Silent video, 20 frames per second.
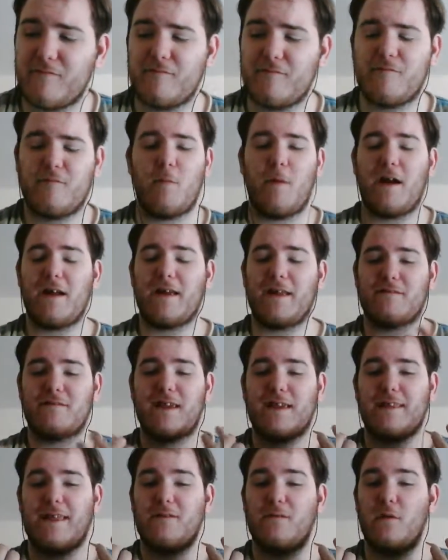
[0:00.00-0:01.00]
from my
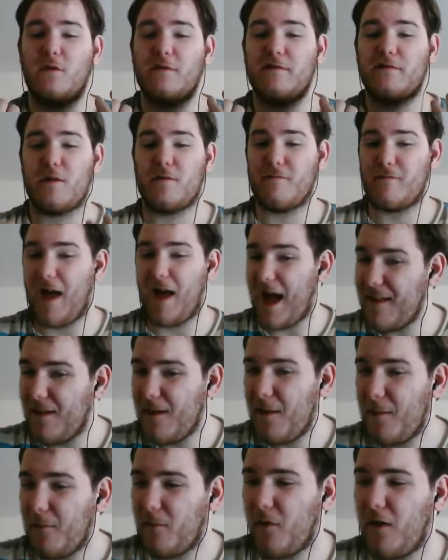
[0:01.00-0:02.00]
content, I know each other that
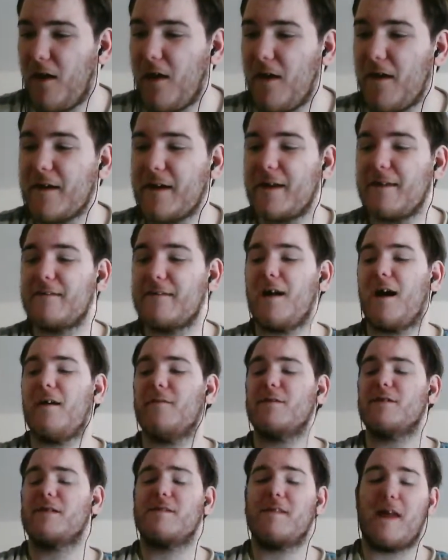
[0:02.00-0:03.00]
long, and
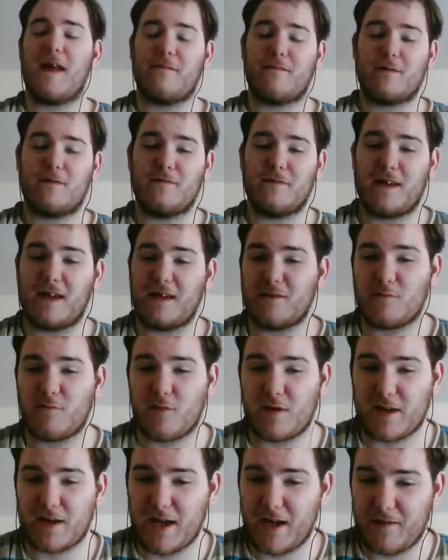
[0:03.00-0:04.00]
obviously they have a kick to
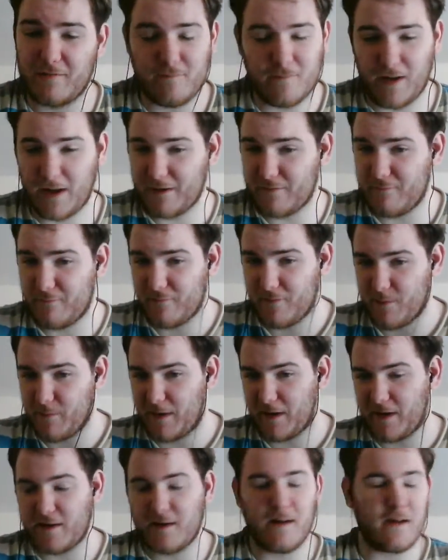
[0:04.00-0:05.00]
work out like the
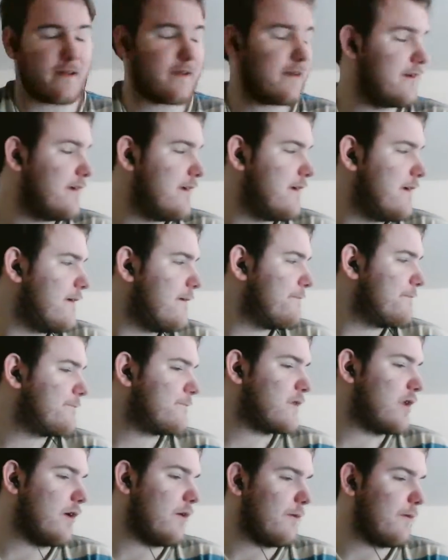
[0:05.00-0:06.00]
main kick.
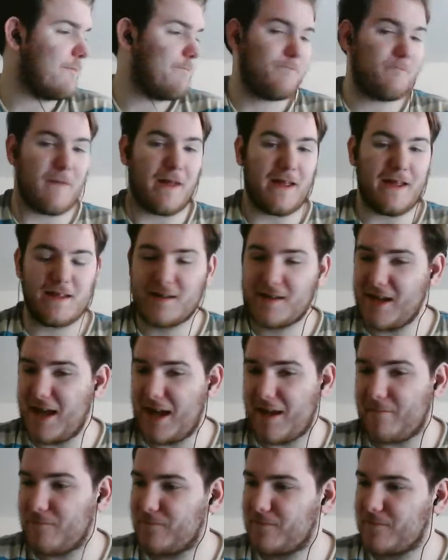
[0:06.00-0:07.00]
No, um, they
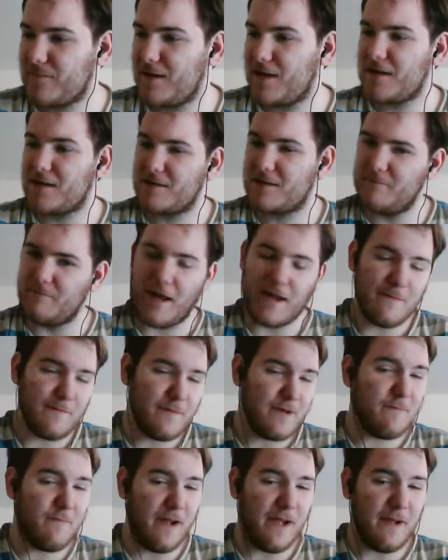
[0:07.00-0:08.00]
can.
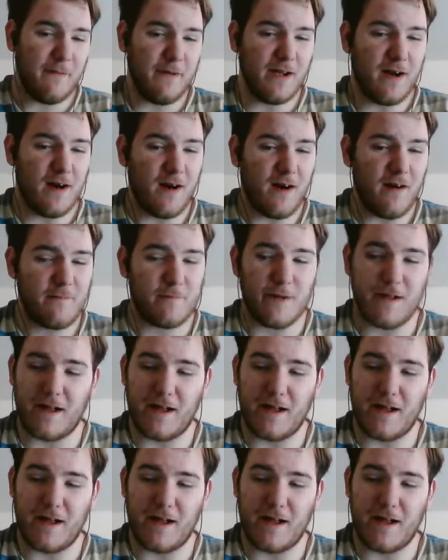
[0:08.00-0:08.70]
Maybe, maybe off, but